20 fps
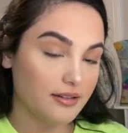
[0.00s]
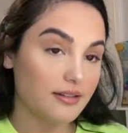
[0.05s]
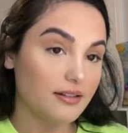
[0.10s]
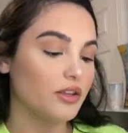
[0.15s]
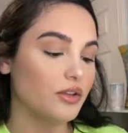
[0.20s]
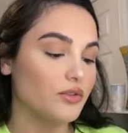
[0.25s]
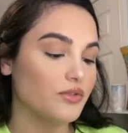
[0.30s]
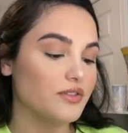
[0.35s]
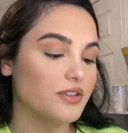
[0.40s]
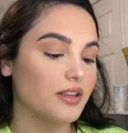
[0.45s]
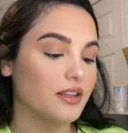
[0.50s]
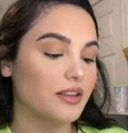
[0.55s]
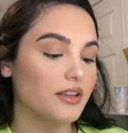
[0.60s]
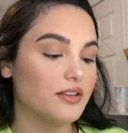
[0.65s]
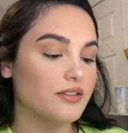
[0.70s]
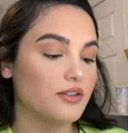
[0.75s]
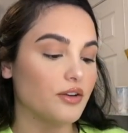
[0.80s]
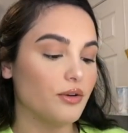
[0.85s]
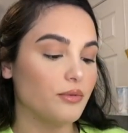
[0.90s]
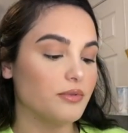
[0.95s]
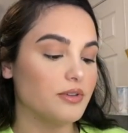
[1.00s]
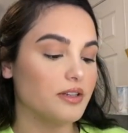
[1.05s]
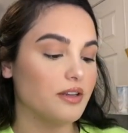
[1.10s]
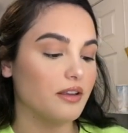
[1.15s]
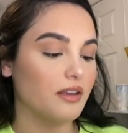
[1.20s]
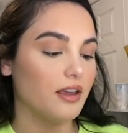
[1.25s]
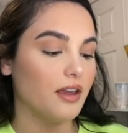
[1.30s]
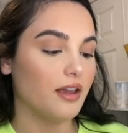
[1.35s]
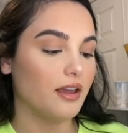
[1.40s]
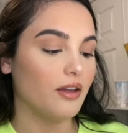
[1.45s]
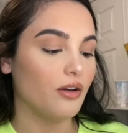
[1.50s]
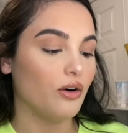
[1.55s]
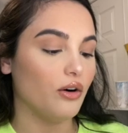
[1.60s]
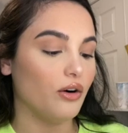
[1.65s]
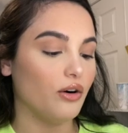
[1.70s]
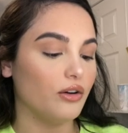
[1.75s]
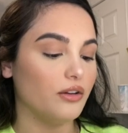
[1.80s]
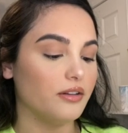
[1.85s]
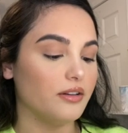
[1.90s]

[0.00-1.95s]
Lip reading: using this Urban Decay All